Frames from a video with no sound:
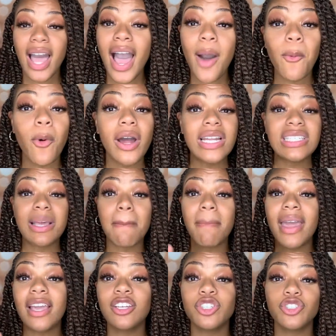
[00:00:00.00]
I wanted to
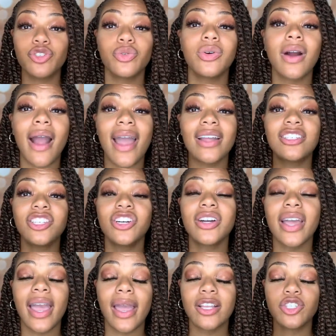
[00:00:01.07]
make sure I
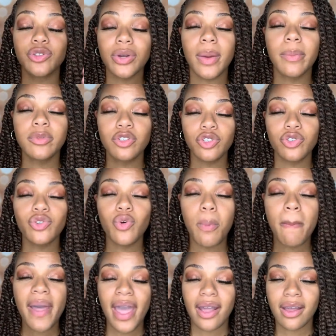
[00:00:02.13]
took a trip to
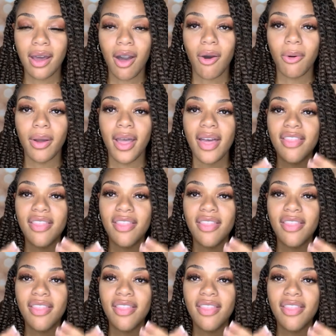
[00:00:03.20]
Petco.